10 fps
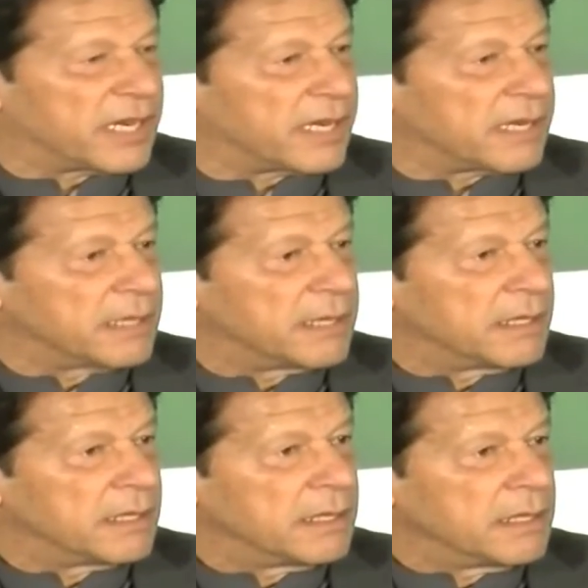of China.
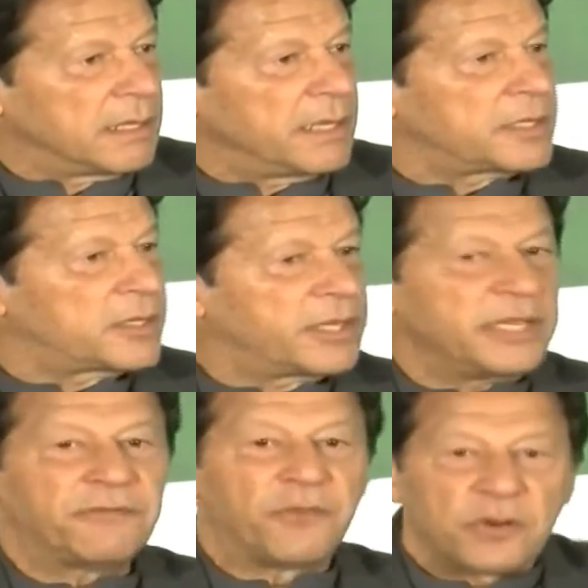It's
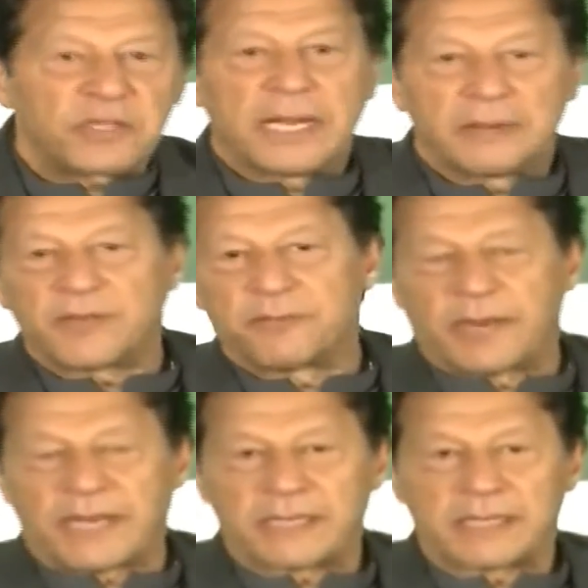3-4
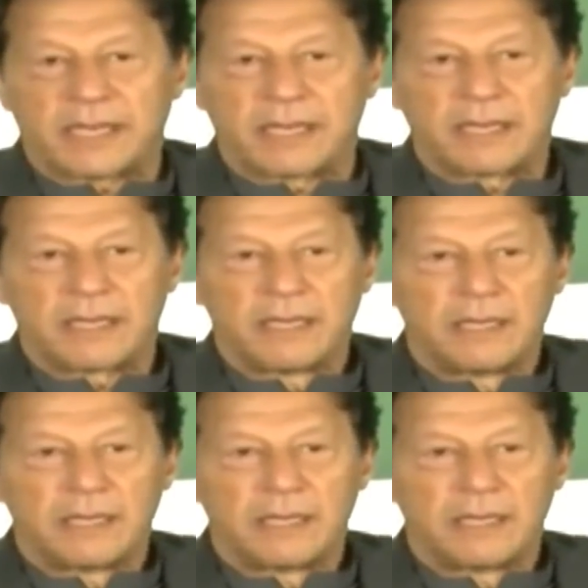times of Pakistan.